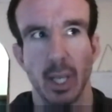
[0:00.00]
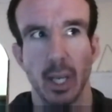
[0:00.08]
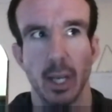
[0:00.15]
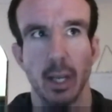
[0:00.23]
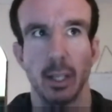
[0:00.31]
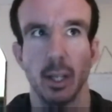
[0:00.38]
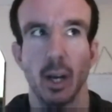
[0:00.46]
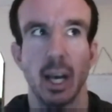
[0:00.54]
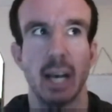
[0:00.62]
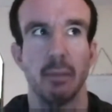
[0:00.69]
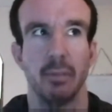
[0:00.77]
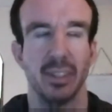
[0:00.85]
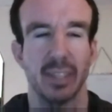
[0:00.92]
I
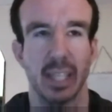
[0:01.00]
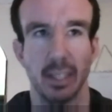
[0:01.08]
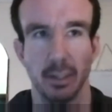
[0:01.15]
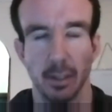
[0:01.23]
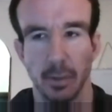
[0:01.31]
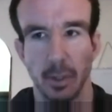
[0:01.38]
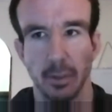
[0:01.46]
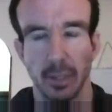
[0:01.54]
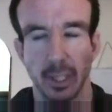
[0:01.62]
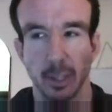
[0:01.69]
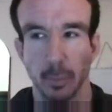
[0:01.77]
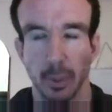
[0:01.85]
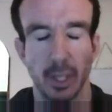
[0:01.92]
have desiccated a few
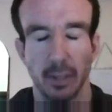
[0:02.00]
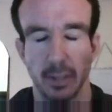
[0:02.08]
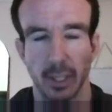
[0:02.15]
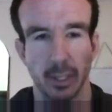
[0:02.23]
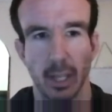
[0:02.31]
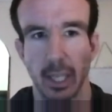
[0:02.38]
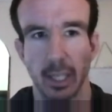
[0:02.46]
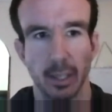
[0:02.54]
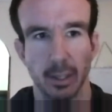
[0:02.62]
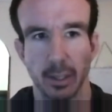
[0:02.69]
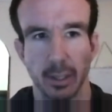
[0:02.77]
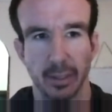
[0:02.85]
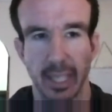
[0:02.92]
things, but nothing like
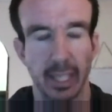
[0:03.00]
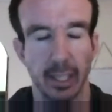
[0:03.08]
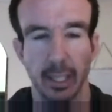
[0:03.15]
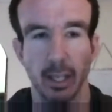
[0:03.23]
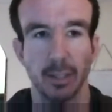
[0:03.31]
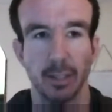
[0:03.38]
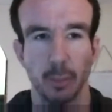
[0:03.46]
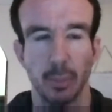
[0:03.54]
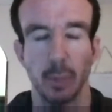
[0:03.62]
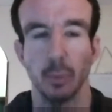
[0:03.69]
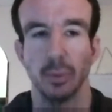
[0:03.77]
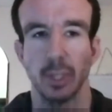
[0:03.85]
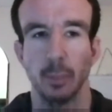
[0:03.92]
daily like some
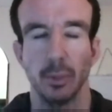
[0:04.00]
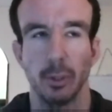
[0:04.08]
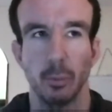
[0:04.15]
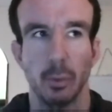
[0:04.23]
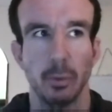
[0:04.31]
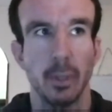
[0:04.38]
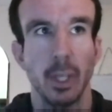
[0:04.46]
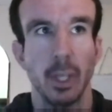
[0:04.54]
people seem to with